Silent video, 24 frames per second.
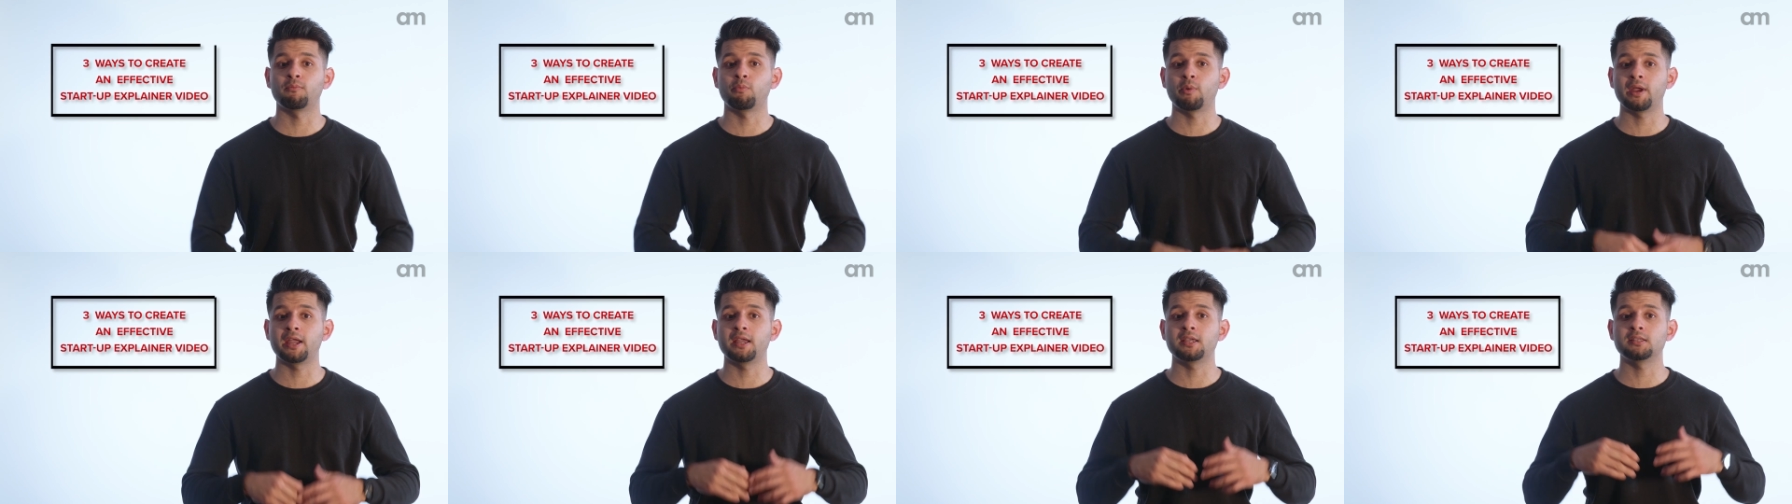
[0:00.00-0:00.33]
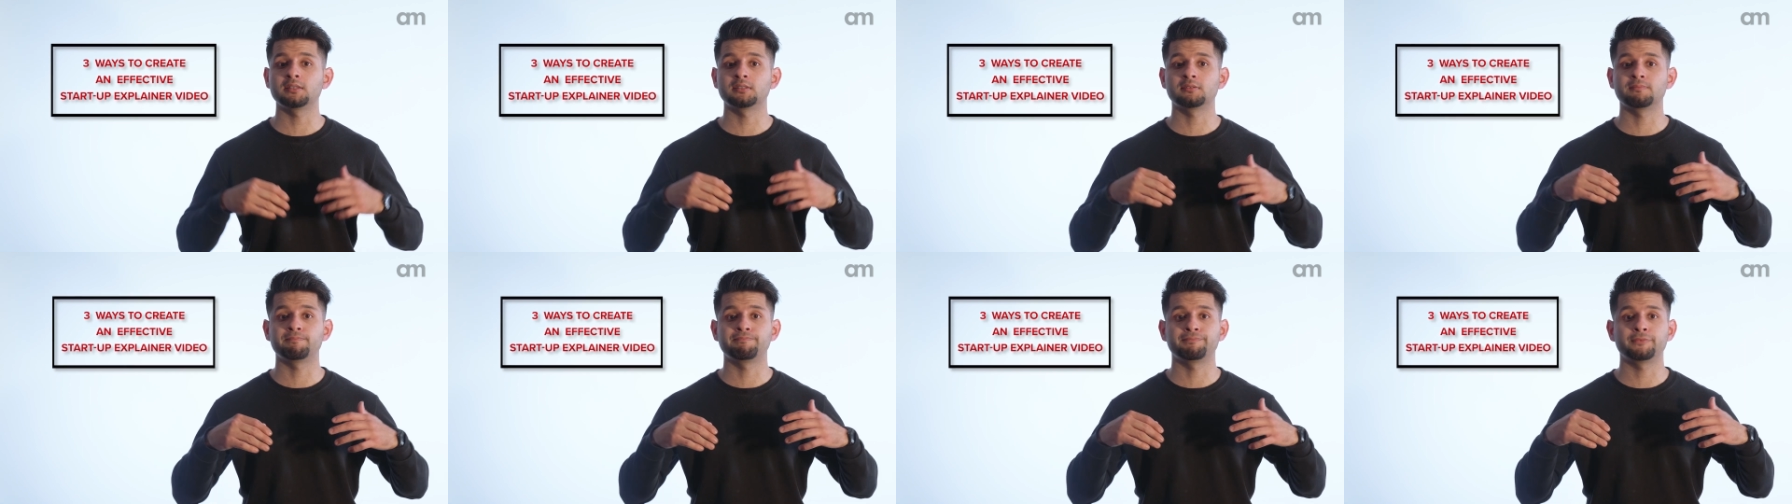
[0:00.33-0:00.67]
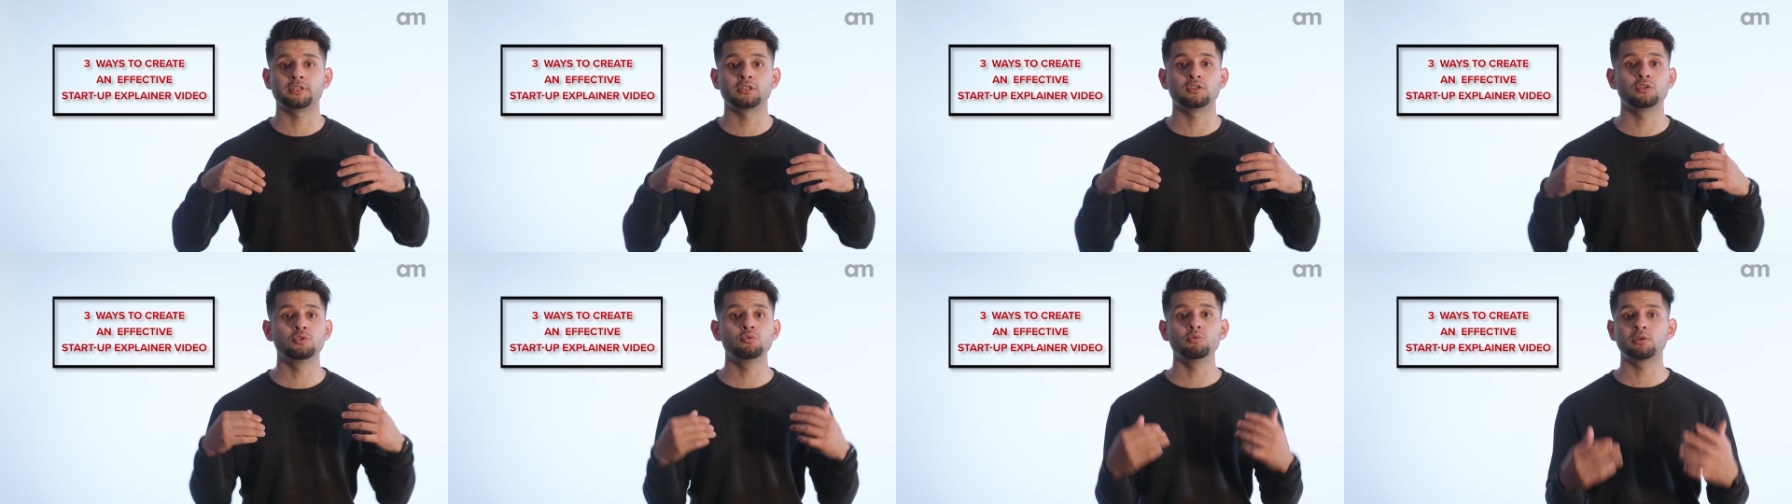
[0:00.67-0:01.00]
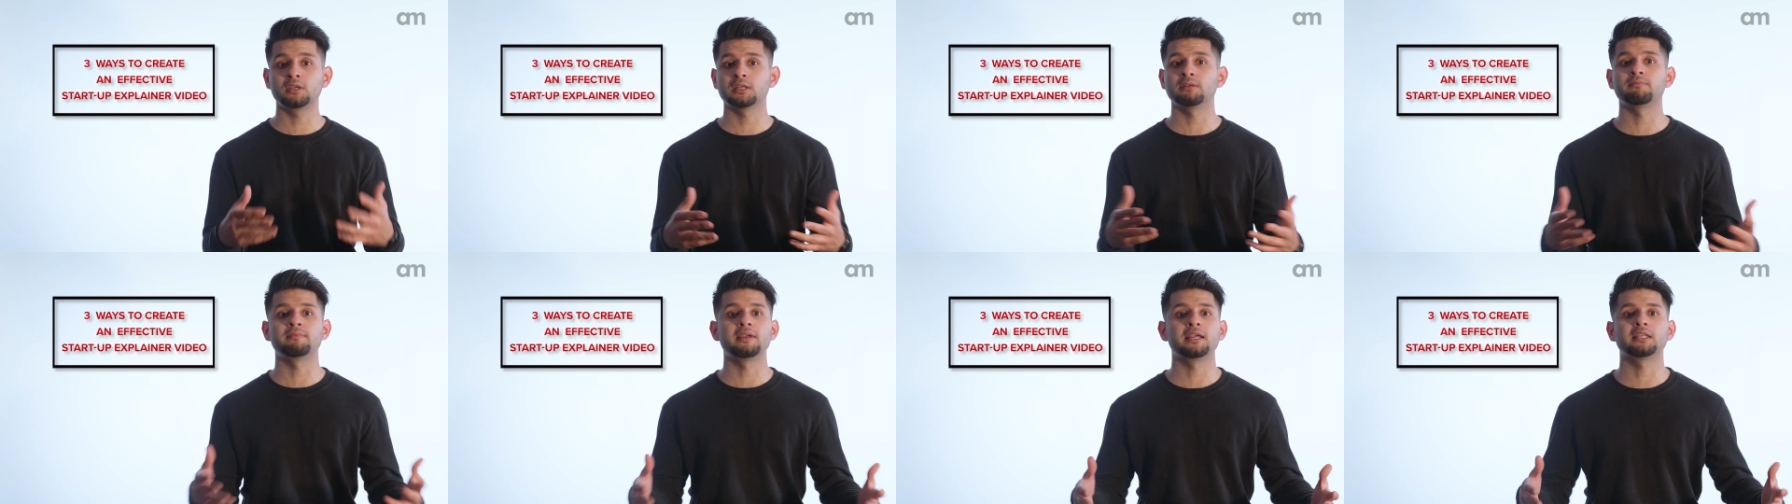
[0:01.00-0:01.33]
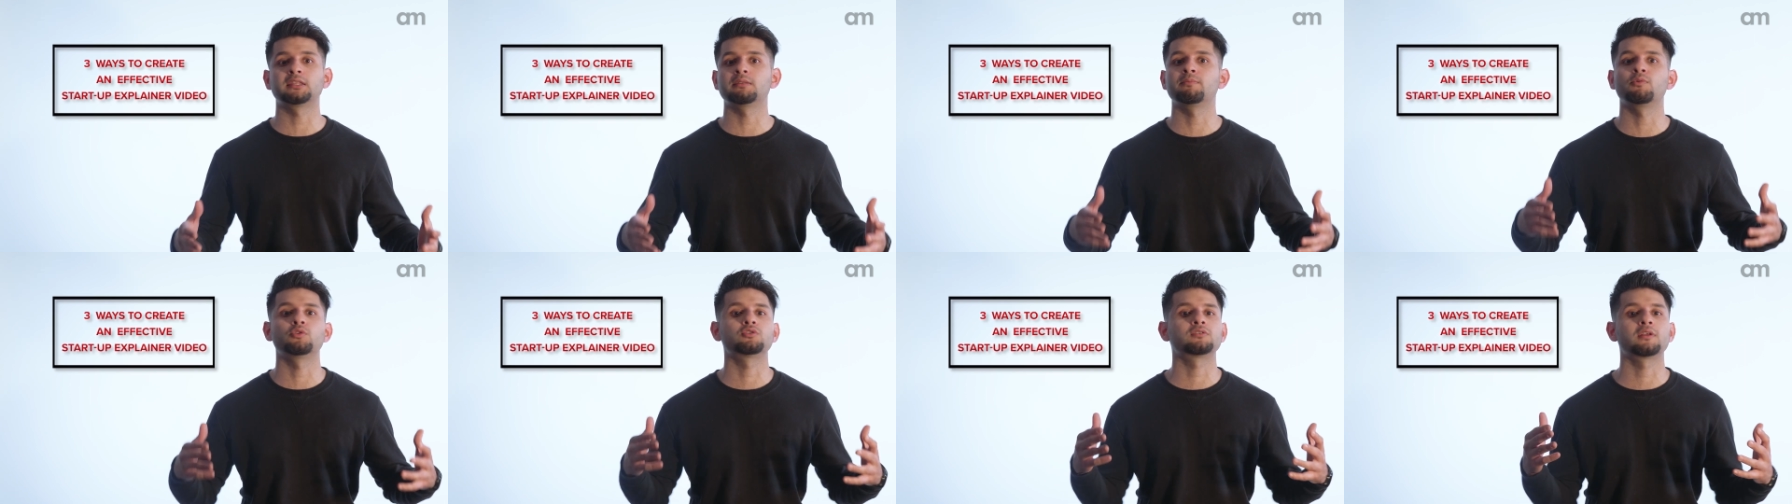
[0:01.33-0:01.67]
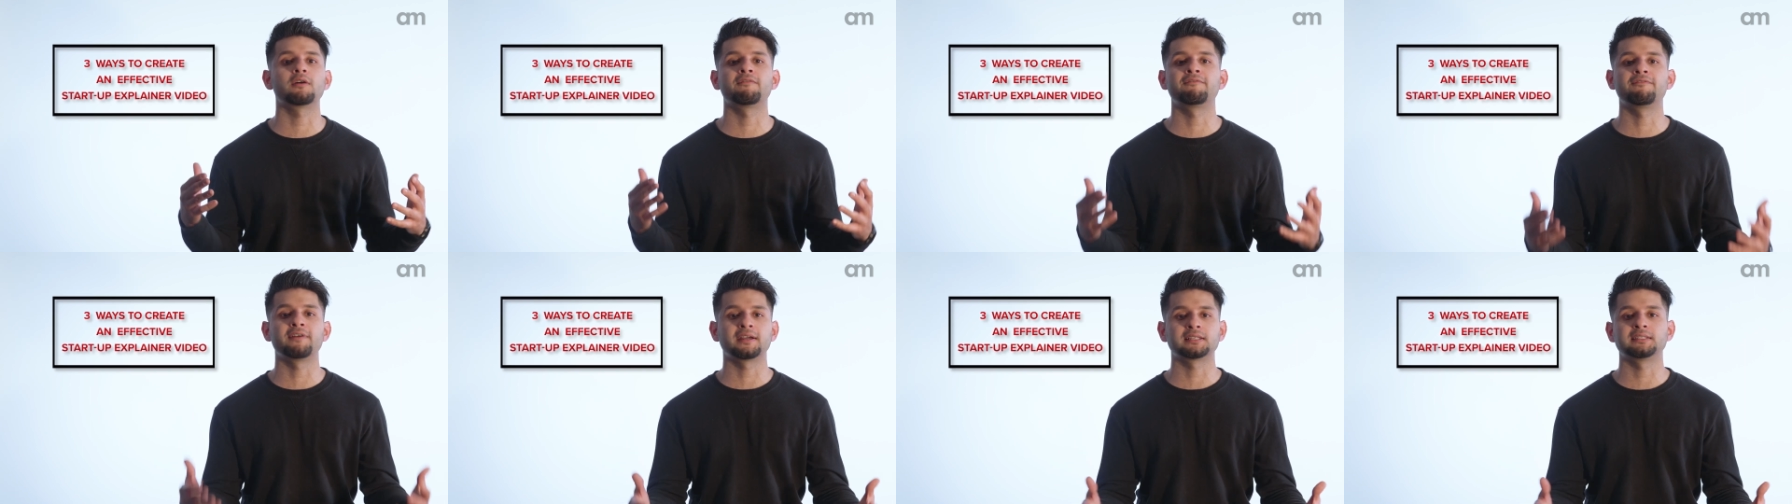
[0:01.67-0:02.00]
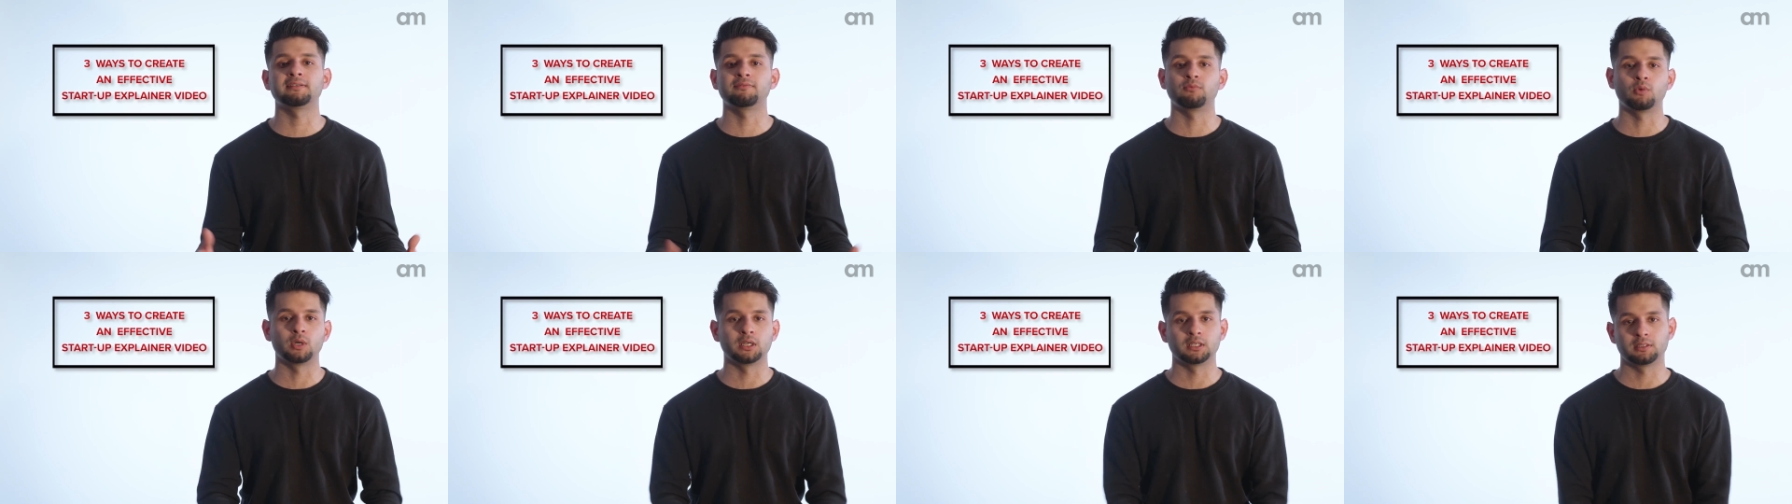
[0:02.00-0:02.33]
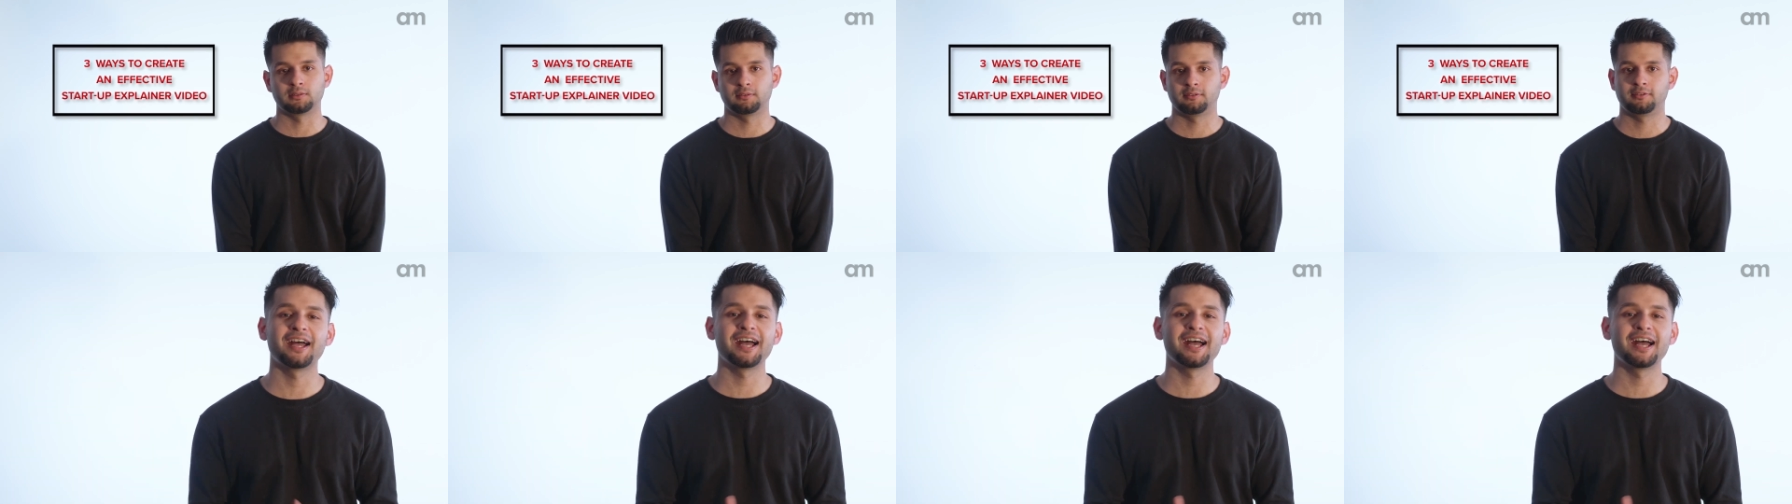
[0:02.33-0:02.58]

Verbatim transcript: ways you can make the most effective one.